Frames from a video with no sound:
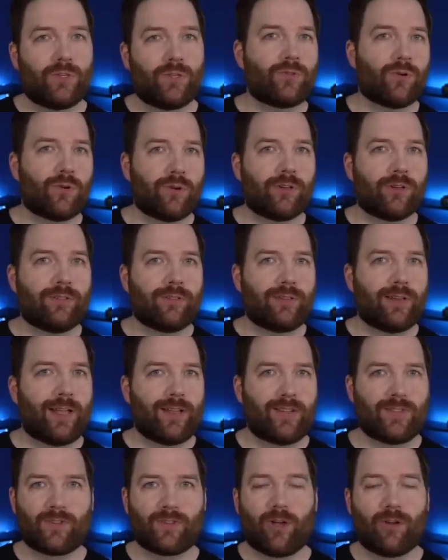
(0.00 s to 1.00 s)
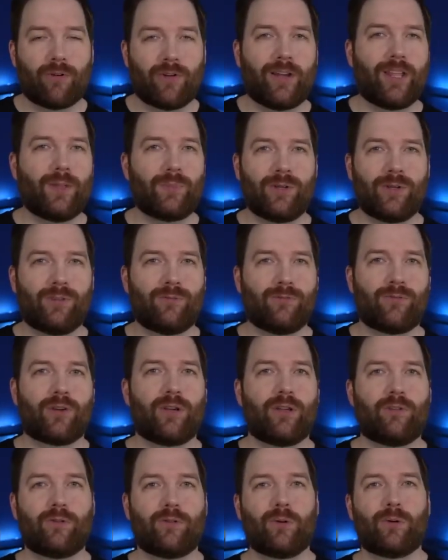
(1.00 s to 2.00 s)
Jordan has already been
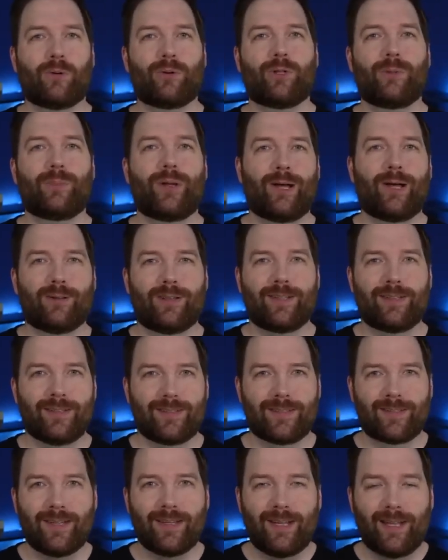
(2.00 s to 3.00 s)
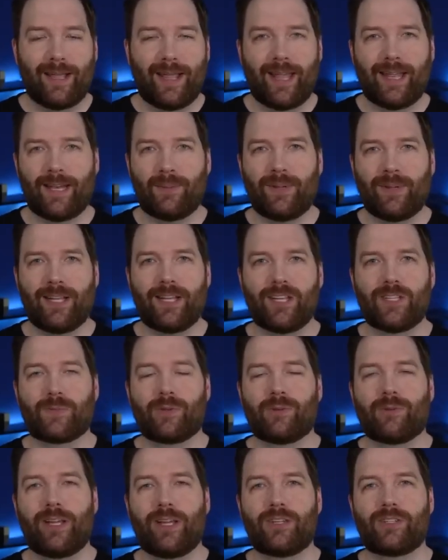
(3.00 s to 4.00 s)
very vocal about his anime
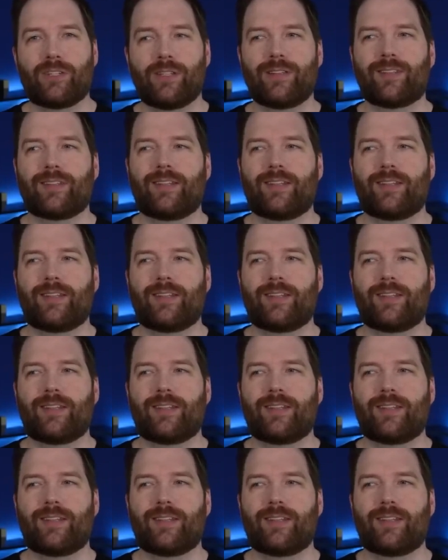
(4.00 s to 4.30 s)
inspirations,